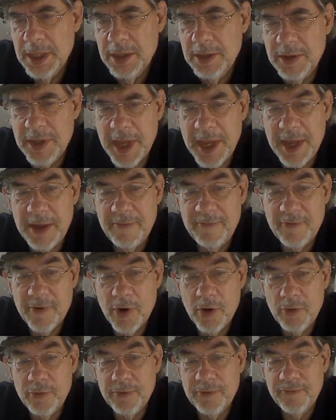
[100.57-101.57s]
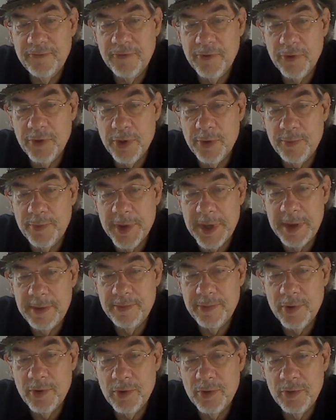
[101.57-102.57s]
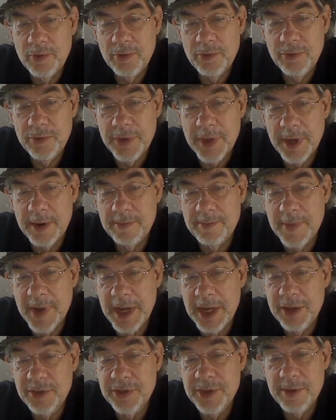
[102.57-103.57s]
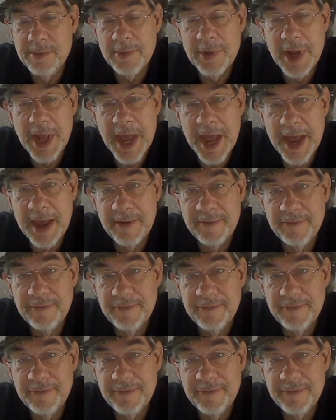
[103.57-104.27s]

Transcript: They vote for the people that make them laugh,